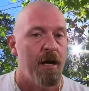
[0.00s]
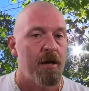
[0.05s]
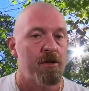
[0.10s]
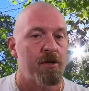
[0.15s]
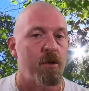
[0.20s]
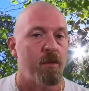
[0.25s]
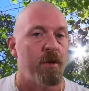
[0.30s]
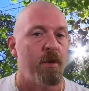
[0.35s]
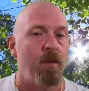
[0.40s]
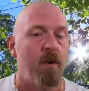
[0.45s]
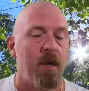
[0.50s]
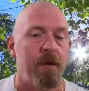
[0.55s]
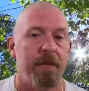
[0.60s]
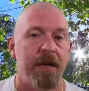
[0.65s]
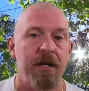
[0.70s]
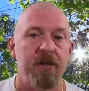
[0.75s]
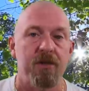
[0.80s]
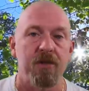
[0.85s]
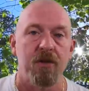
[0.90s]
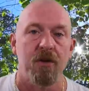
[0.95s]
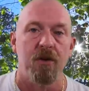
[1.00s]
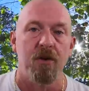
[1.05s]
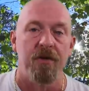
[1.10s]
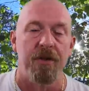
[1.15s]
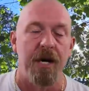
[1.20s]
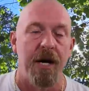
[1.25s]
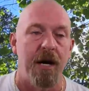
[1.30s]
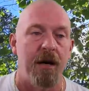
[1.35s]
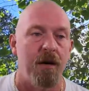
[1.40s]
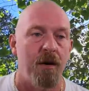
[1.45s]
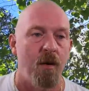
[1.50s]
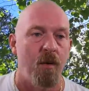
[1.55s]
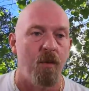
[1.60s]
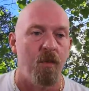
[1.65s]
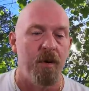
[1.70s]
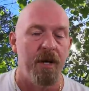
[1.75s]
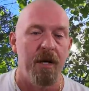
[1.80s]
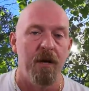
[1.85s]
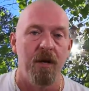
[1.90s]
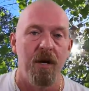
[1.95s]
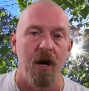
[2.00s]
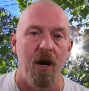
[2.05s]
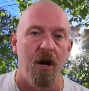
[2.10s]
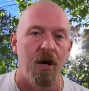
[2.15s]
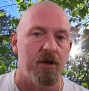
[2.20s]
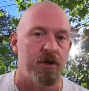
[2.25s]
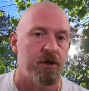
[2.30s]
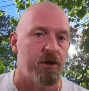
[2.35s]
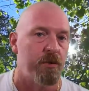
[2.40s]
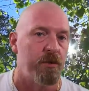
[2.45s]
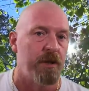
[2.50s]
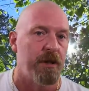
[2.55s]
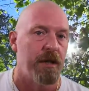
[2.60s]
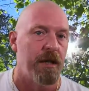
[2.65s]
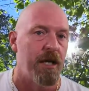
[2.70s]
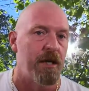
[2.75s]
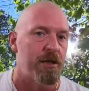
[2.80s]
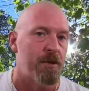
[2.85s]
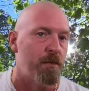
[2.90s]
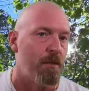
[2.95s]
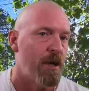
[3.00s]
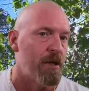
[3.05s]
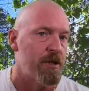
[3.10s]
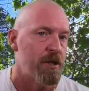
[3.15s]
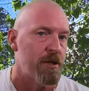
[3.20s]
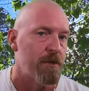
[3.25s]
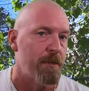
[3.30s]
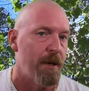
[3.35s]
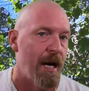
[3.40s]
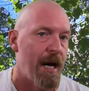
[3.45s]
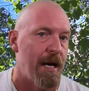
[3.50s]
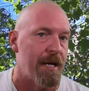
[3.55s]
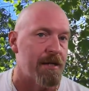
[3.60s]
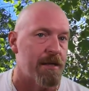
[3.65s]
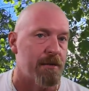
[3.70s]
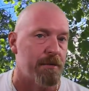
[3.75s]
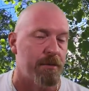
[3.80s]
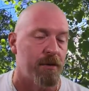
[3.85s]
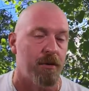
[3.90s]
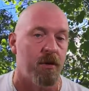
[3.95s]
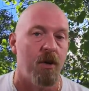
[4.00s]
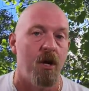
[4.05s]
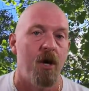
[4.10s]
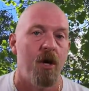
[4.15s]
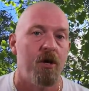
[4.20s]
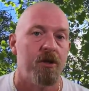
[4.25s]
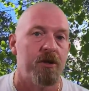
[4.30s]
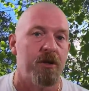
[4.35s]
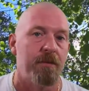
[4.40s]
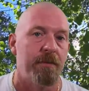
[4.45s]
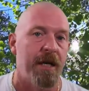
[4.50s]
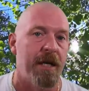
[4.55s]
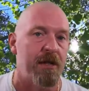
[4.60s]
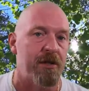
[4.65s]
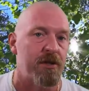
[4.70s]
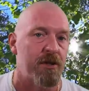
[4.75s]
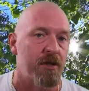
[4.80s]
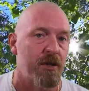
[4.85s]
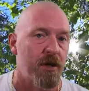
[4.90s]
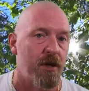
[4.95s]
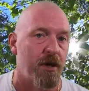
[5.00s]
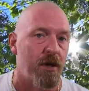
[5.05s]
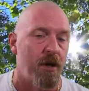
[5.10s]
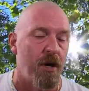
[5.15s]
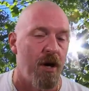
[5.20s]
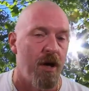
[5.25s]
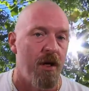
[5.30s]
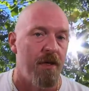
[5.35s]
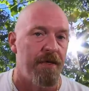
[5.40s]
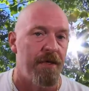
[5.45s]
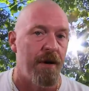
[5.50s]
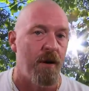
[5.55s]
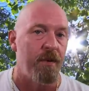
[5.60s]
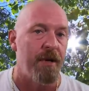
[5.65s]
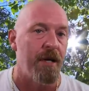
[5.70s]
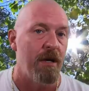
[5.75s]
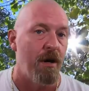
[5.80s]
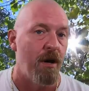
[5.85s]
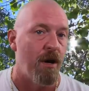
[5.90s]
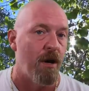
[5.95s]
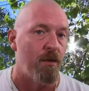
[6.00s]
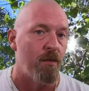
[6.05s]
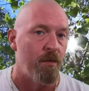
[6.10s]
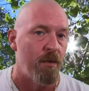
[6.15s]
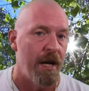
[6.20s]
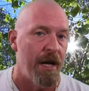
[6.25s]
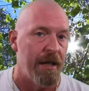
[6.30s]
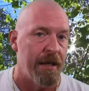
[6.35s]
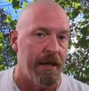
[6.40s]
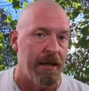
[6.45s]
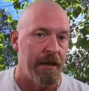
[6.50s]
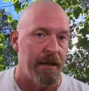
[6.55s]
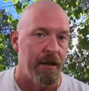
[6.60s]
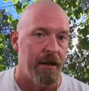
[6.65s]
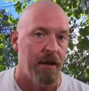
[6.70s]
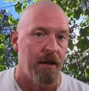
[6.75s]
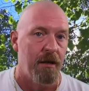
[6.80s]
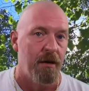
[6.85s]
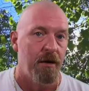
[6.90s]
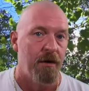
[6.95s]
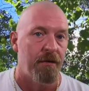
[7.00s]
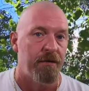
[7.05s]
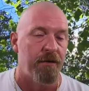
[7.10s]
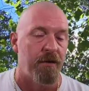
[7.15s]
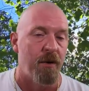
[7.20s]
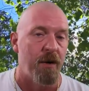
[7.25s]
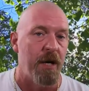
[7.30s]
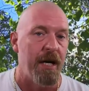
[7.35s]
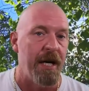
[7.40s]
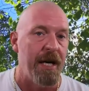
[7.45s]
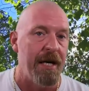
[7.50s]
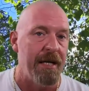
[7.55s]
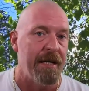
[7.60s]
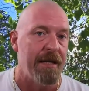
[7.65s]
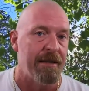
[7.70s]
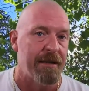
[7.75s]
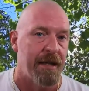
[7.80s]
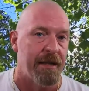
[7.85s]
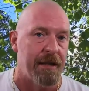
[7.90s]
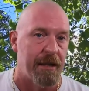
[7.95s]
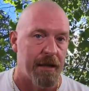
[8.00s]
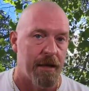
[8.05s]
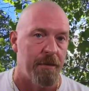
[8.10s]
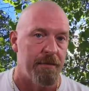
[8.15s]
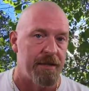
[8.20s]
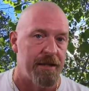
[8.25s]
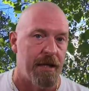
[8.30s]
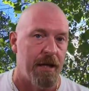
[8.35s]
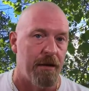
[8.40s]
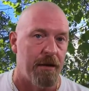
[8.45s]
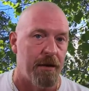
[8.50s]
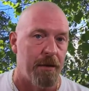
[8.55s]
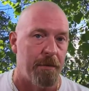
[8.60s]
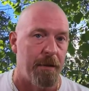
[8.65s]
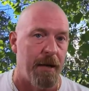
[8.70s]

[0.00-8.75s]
So we want to make sure that we are doing as much as possible to make sure that we are ready for anything that comes down the